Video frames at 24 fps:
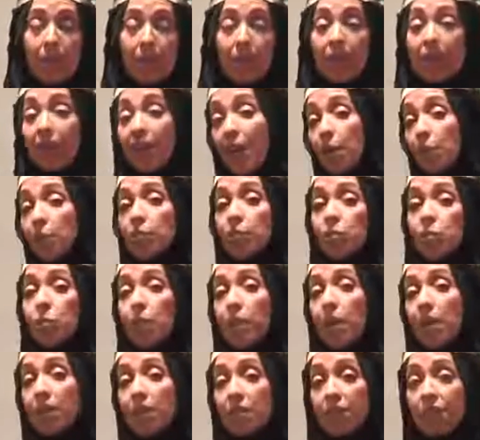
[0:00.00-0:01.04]
Now, that was
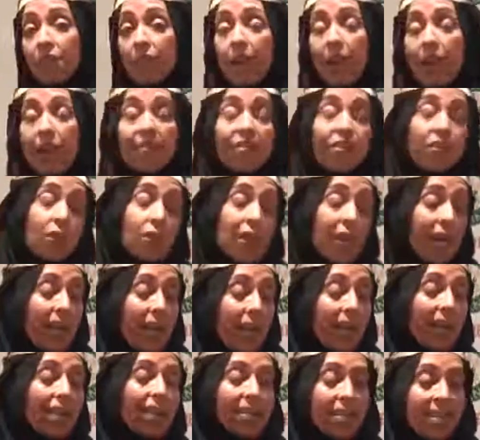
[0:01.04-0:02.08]
2005, so that
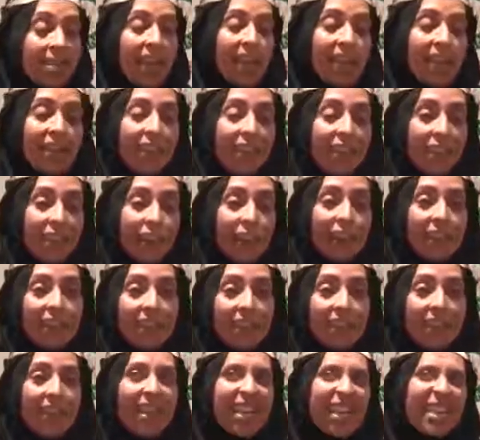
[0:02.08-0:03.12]
kind of stayed there.
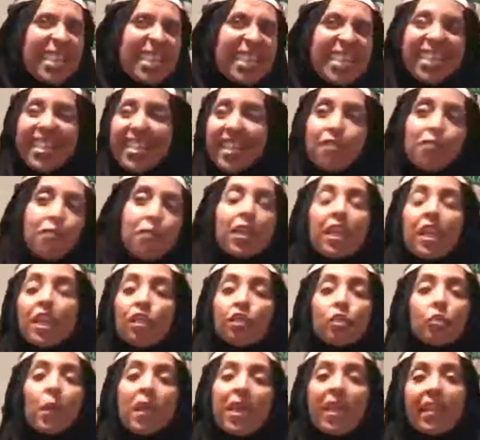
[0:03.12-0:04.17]
Didn't really
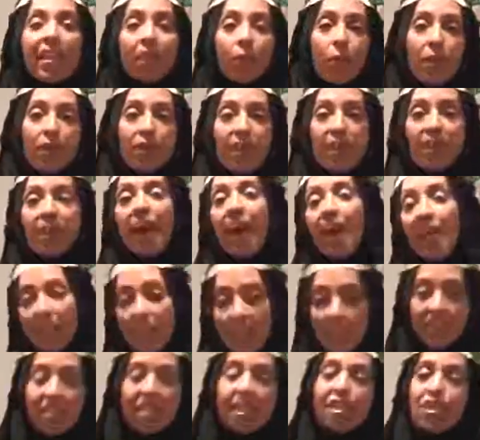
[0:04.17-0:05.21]
do anything with it. I
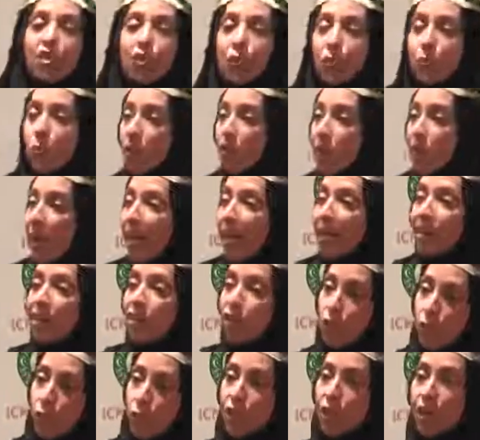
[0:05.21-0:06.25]
continued with my
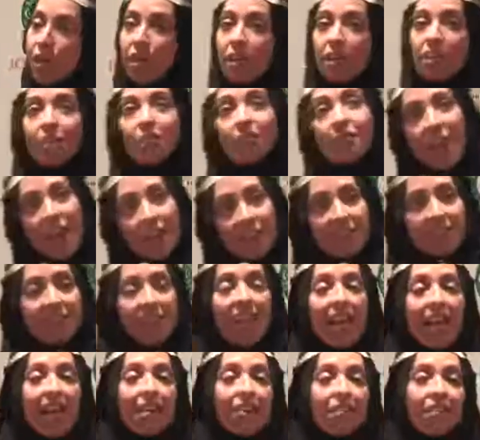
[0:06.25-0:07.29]
dunya, fast
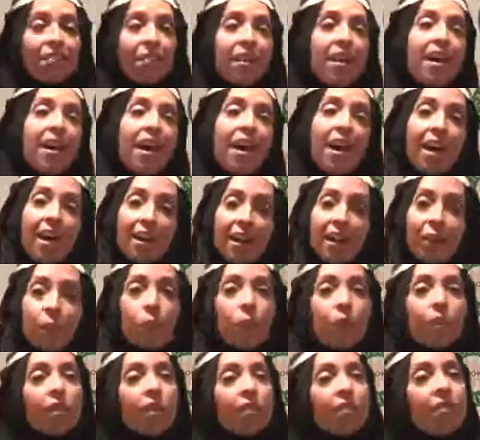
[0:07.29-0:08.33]
life,
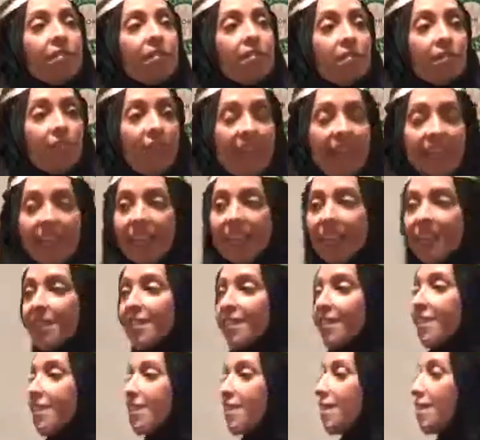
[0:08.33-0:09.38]
Hollywood,
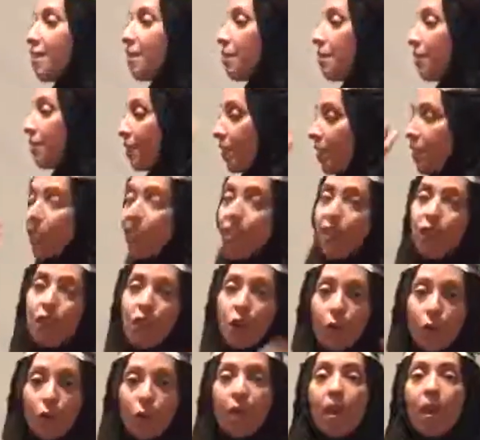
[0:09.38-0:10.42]
Vegas, you
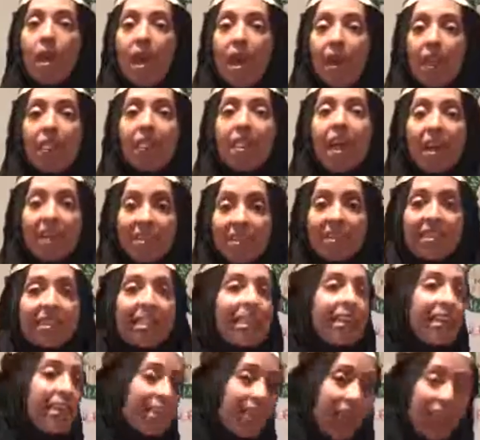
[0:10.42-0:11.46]
know, that
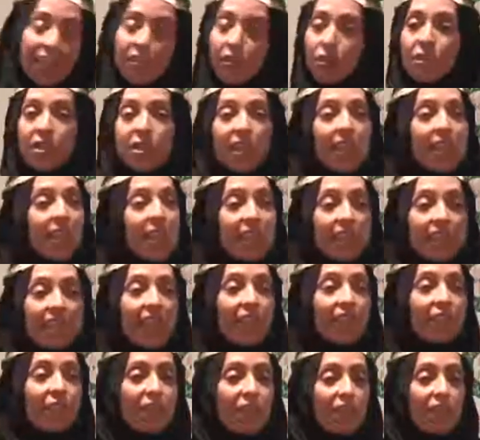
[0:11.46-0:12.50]
scene like you see it on
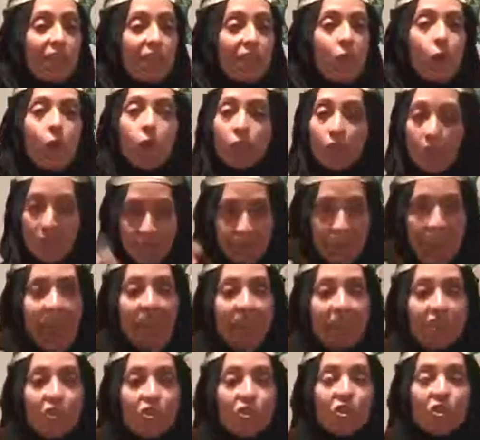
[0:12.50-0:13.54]
television, all the
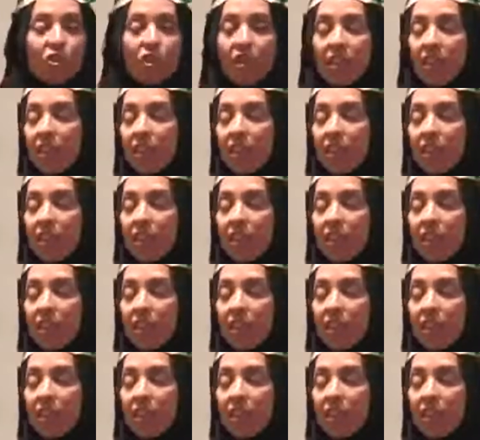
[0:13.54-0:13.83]
flash.